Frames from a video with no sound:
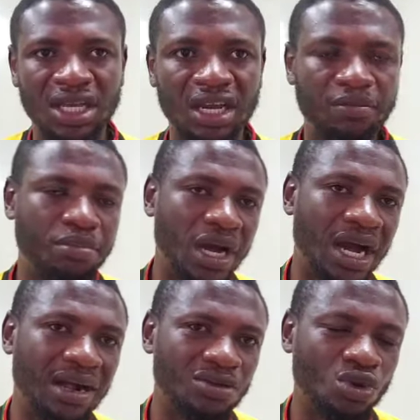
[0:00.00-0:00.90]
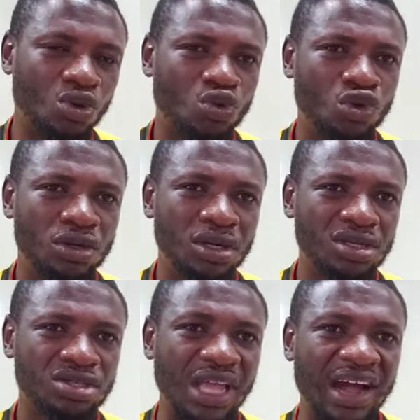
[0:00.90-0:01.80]
get uh, you know,
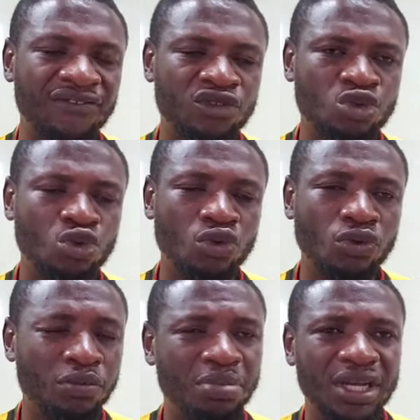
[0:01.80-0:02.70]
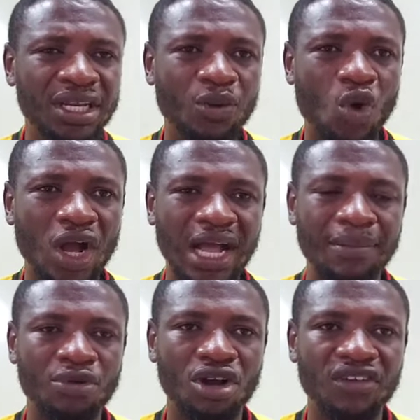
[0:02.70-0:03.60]
good staff to play the World
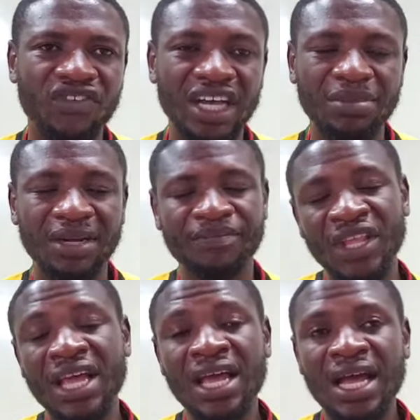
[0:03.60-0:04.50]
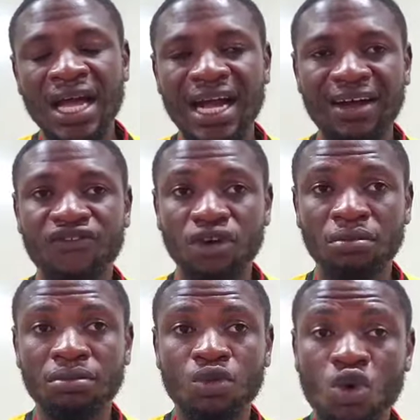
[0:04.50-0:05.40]
Cup qualify. But uh,
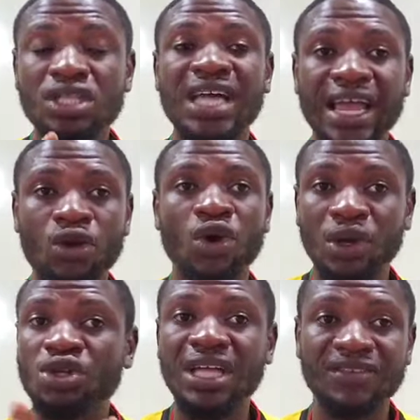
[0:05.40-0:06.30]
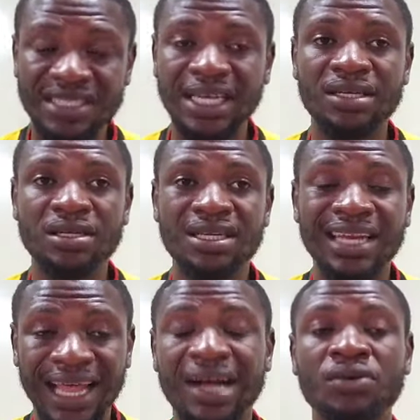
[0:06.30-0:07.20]
from what I know and what I've said
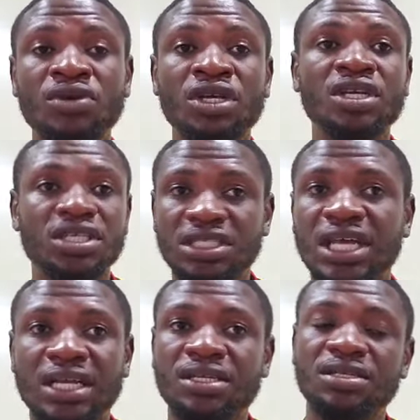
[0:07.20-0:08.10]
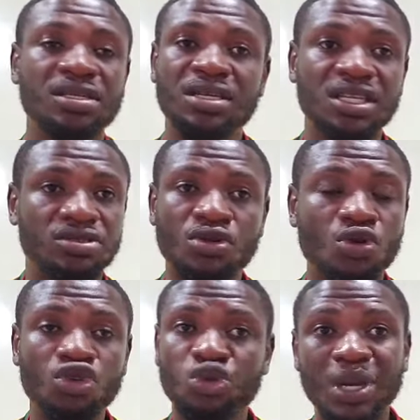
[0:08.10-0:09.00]
now is that there's no
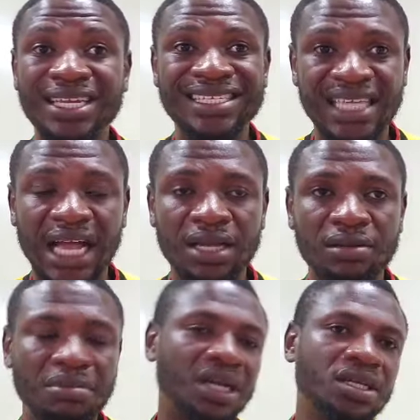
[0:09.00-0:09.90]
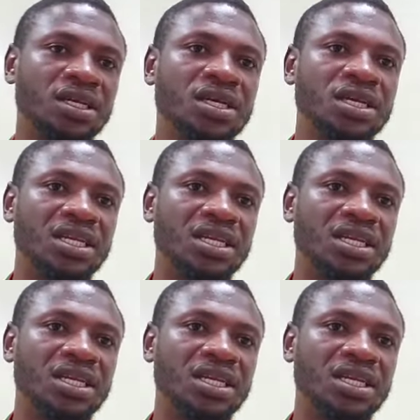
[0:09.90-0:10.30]
going to be any sack, but